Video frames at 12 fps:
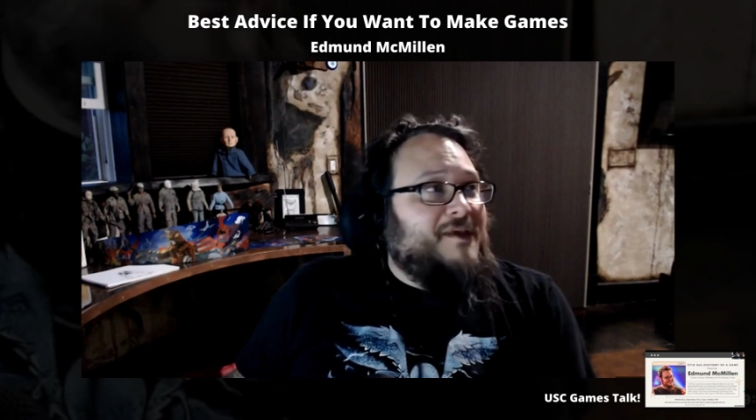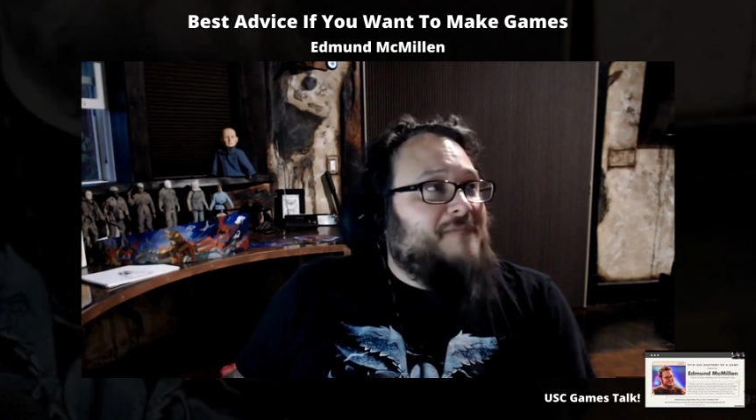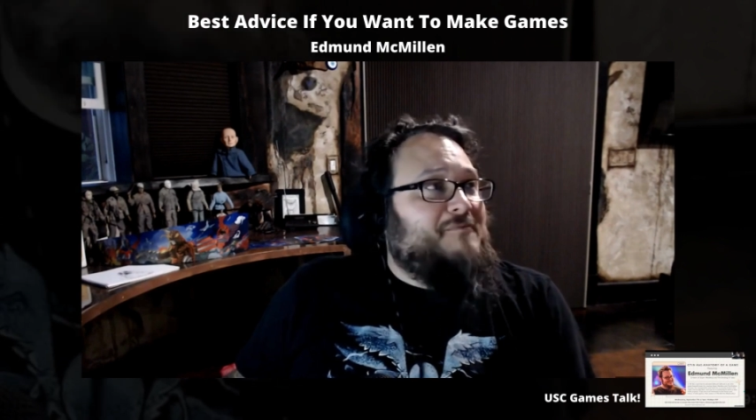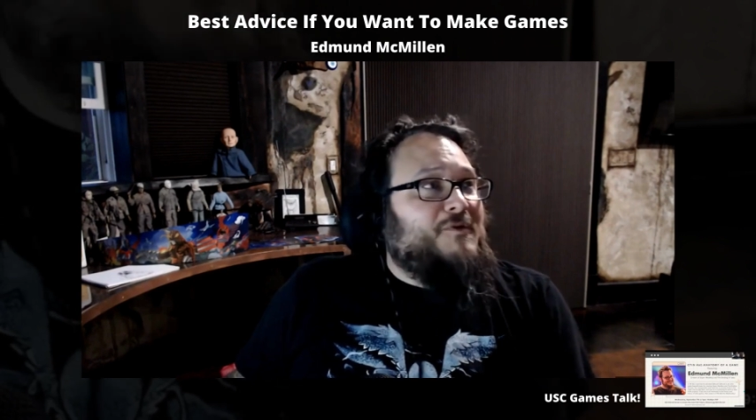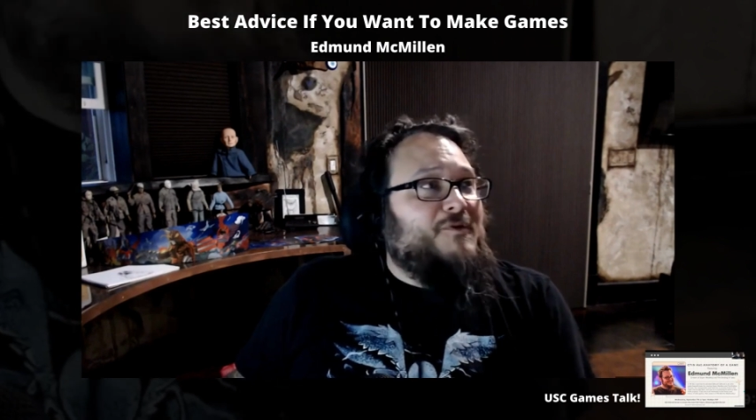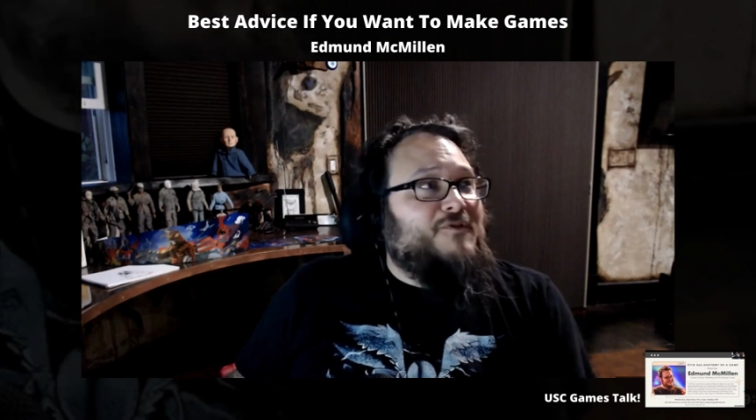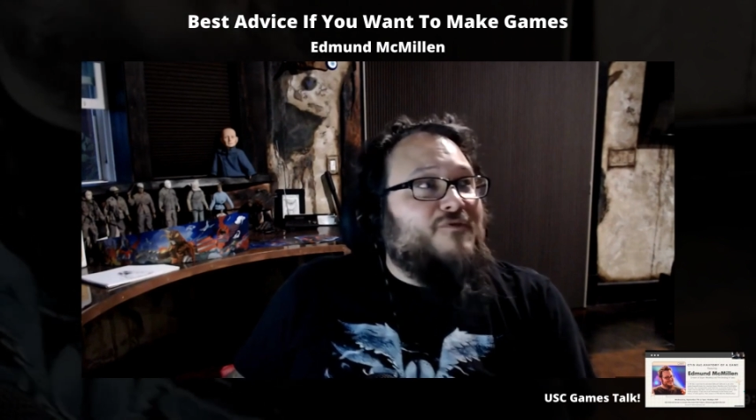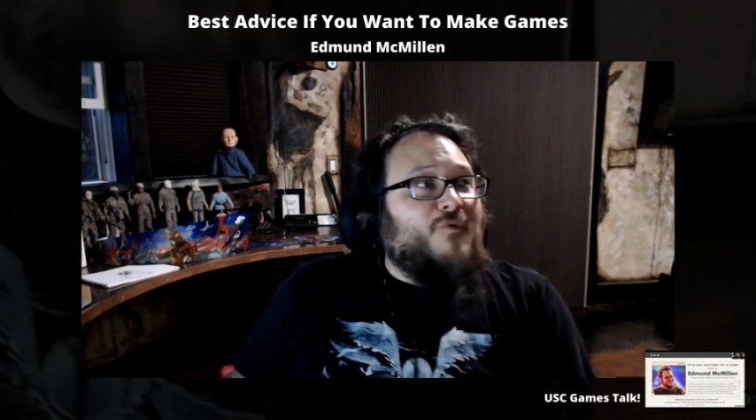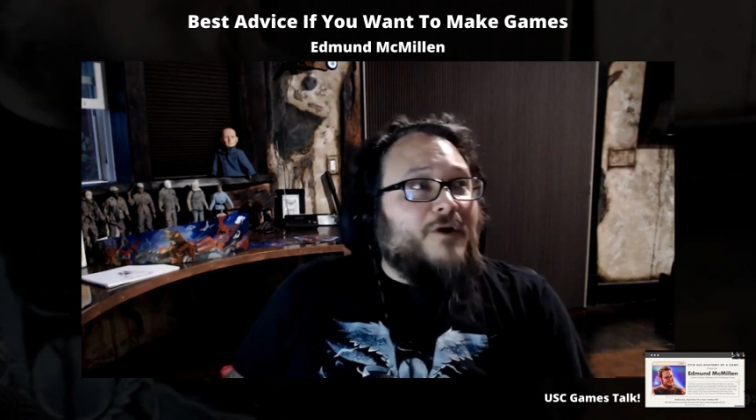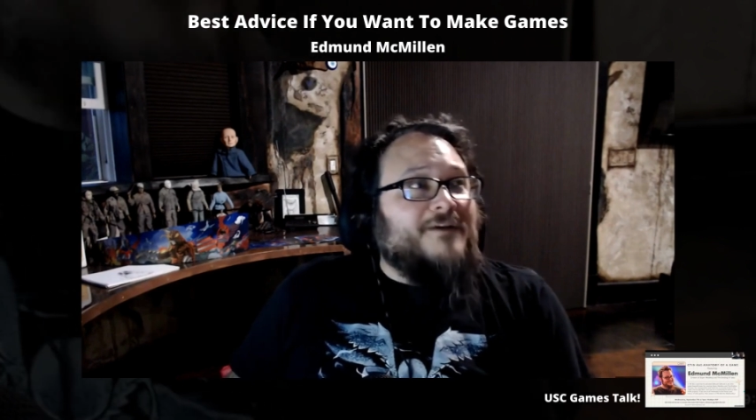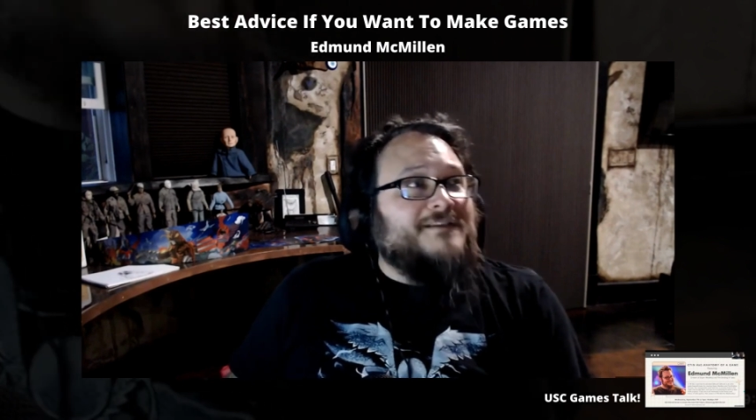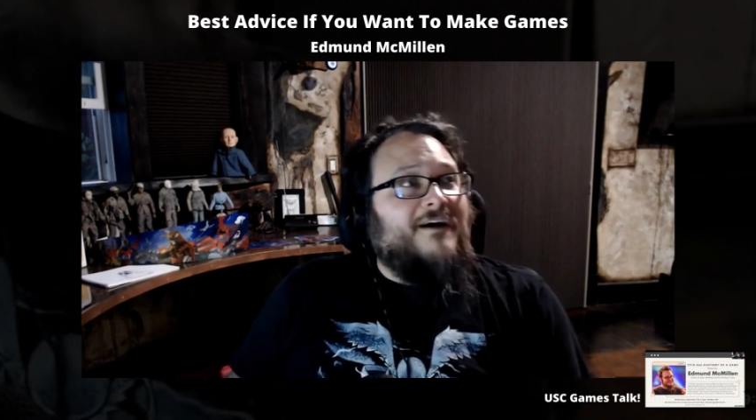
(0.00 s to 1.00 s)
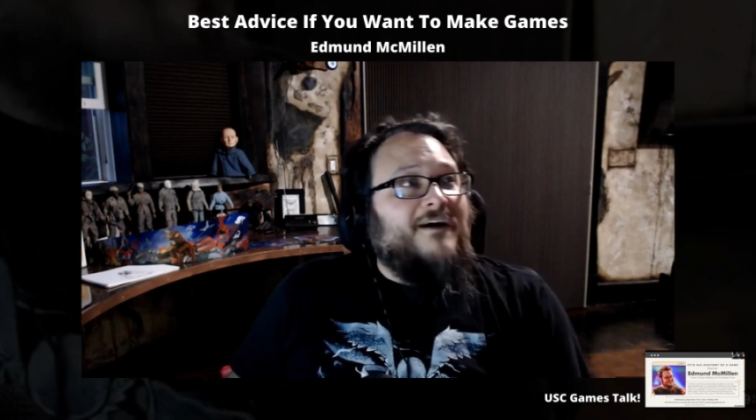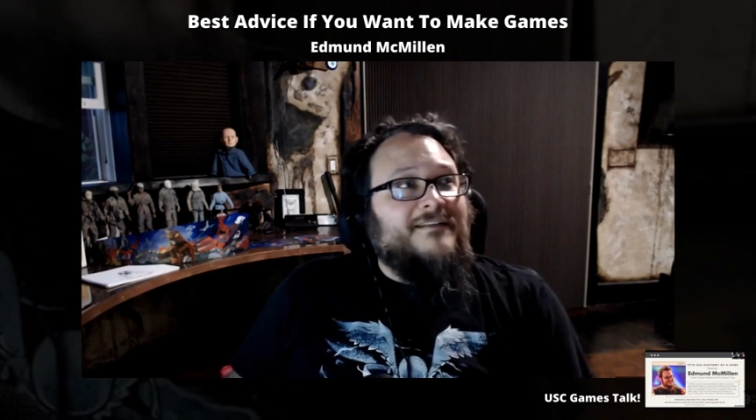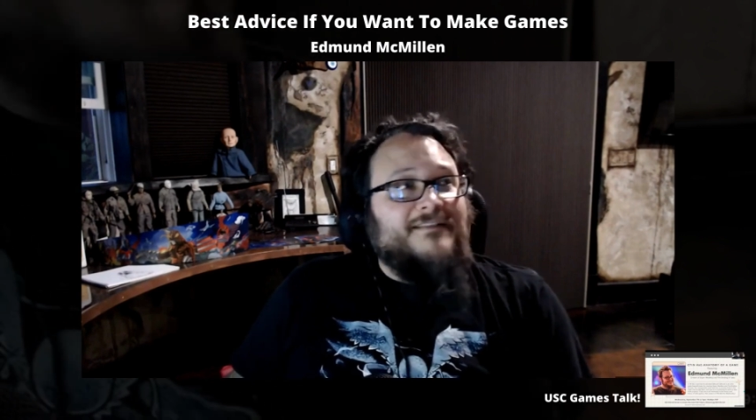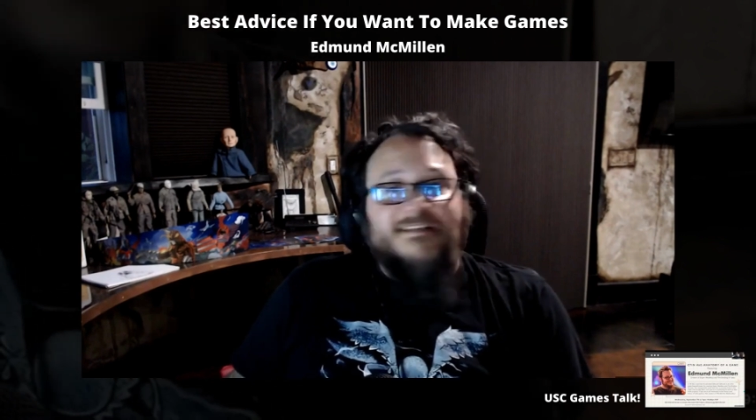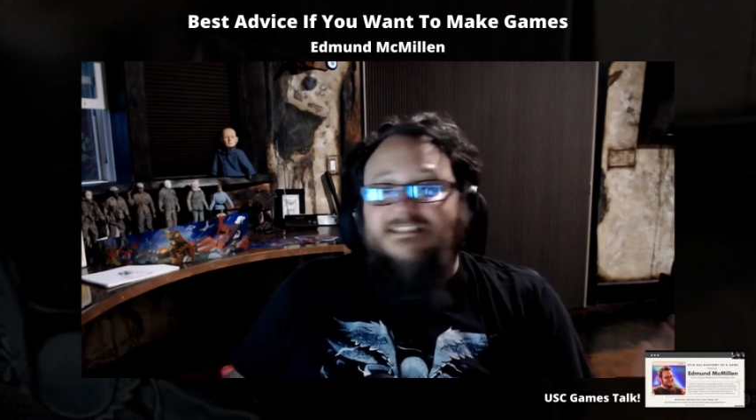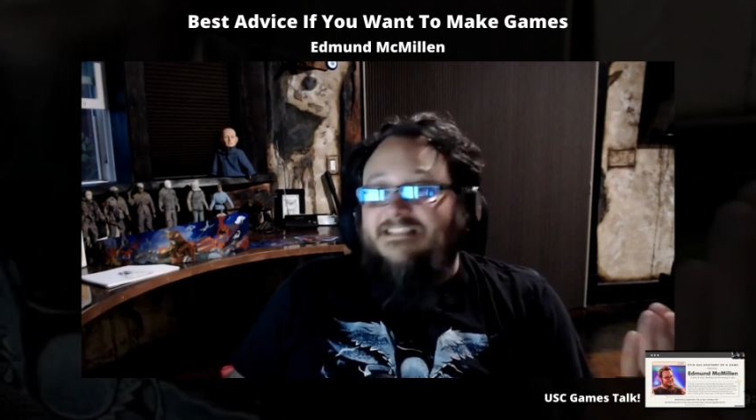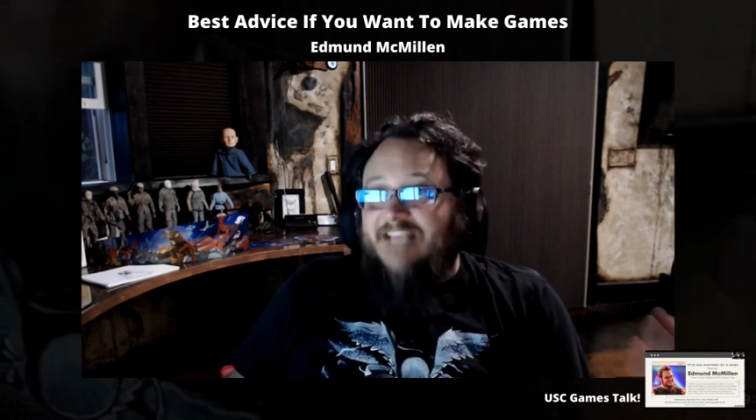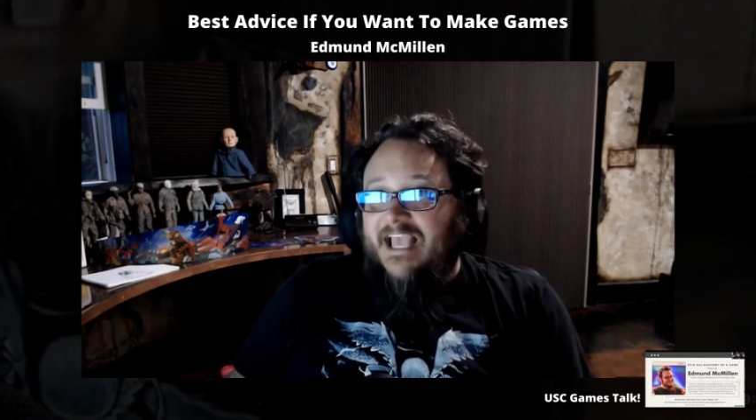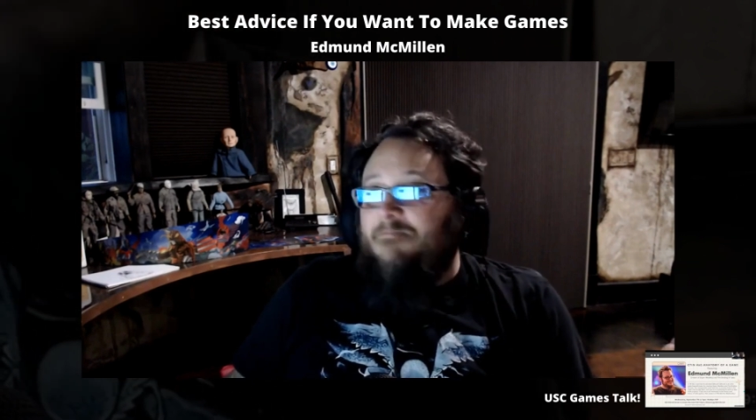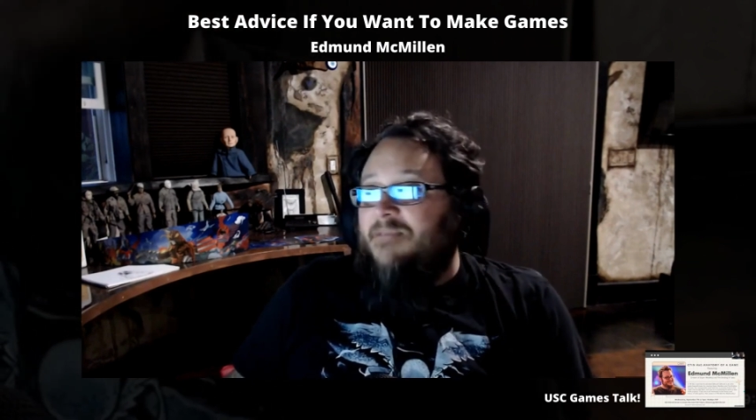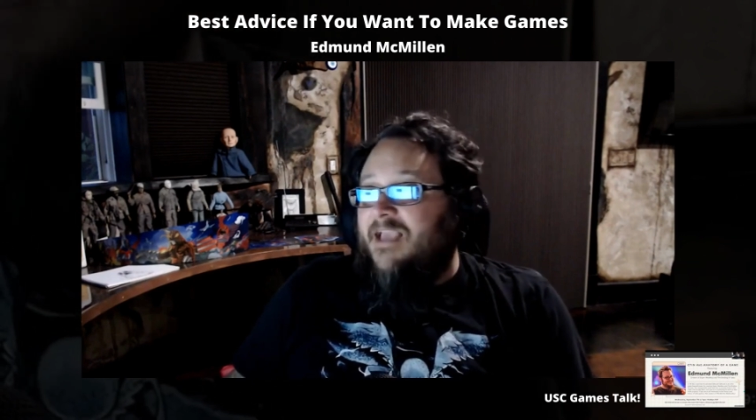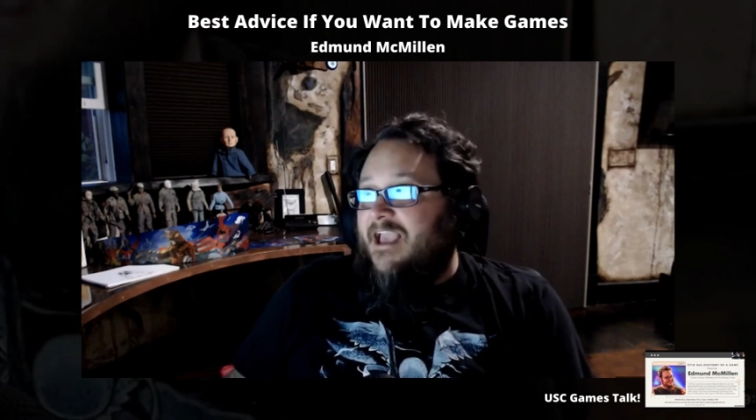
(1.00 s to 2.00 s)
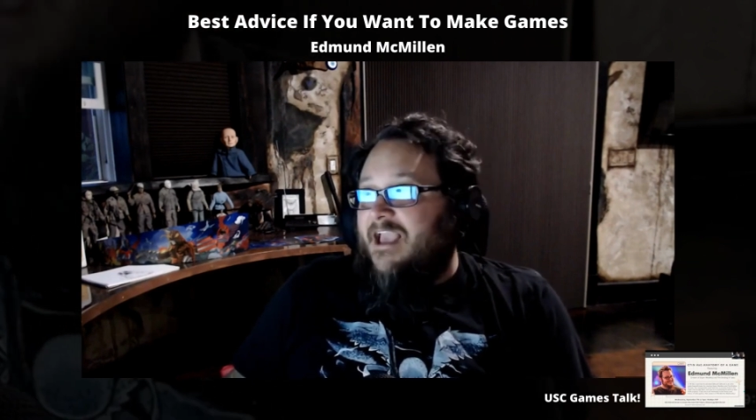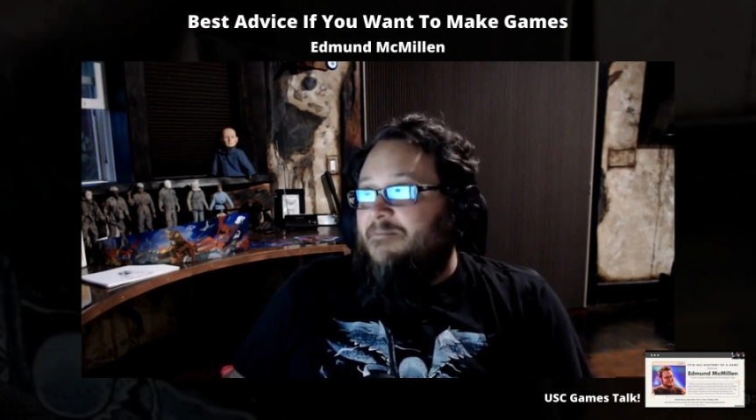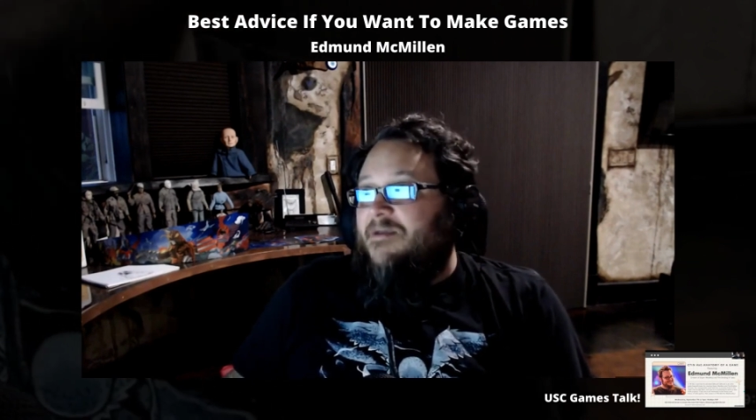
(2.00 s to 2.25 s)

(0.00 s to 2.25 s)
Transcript: people who've worked on the same game